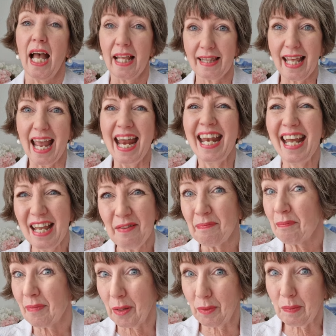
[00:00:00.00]
And then
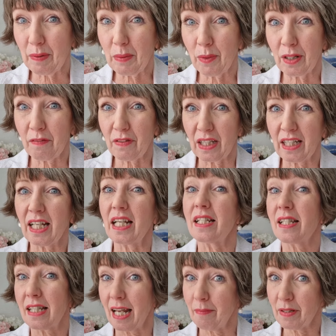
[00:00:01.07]
it would be one of the
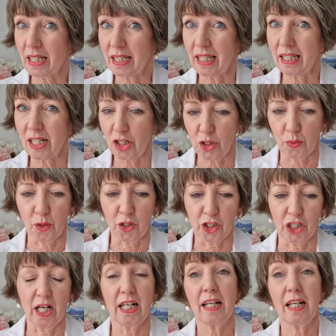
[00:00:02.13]
kids that emptied the dishwasher.